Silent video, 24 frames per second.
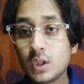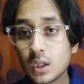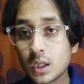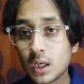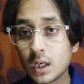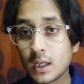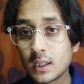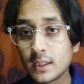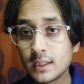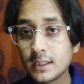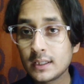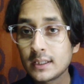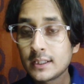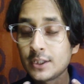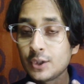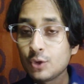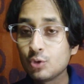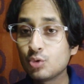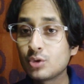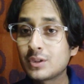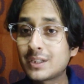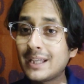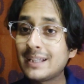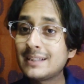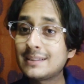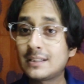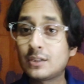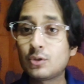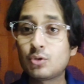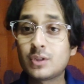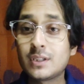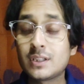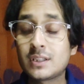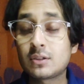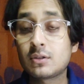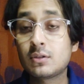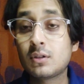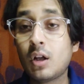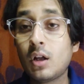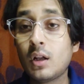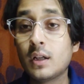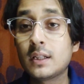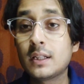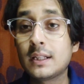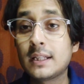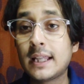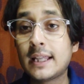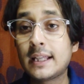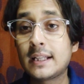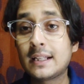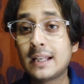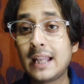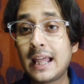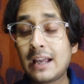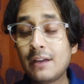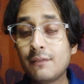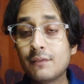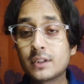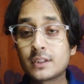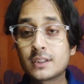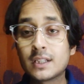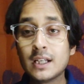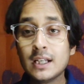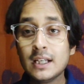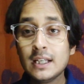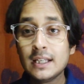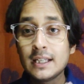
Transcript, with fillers: learn new things into this not like language